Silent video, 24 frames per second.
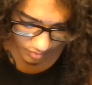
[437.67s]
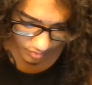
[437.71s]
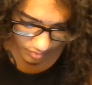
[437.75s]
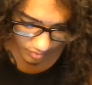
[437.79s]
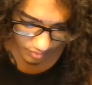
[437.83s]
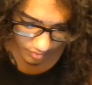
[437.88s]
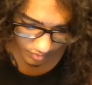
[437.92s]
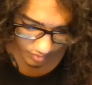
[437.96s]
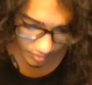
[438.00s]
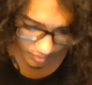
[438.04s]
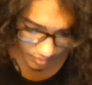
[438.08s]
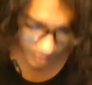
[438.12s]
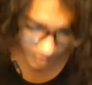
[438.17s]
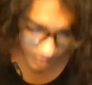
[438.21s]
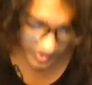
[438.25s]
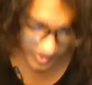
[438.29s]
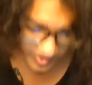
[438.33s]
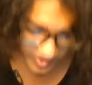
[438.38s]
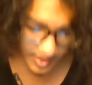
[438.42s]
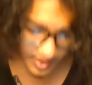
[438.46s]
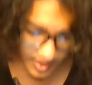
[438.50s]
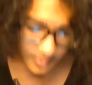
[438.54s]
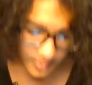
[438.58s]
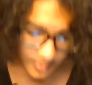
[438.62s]
I mean,
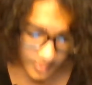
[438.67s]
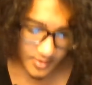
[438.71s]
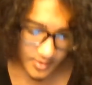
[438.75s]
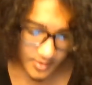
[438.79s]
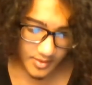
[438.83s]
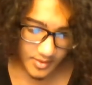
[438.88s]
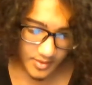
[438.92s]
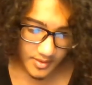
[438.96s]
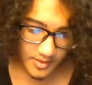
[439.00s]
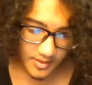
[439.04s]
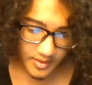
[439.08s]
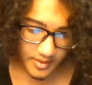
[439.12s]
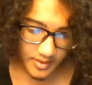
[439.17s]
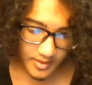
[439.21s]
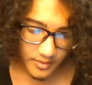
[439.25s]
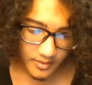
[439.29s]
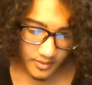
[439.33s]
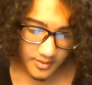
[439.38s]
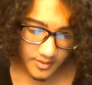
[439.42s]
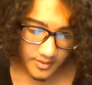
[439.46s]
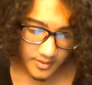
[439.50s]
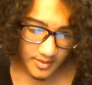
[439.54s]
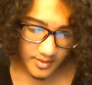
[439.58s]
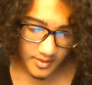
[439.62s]
Hauser, Gil
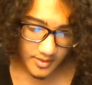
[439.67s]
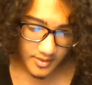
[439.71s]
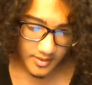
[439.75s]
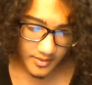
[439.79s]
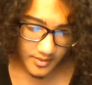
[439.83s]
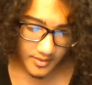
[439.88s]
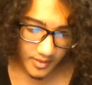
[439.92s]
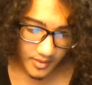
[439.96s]
Thunder,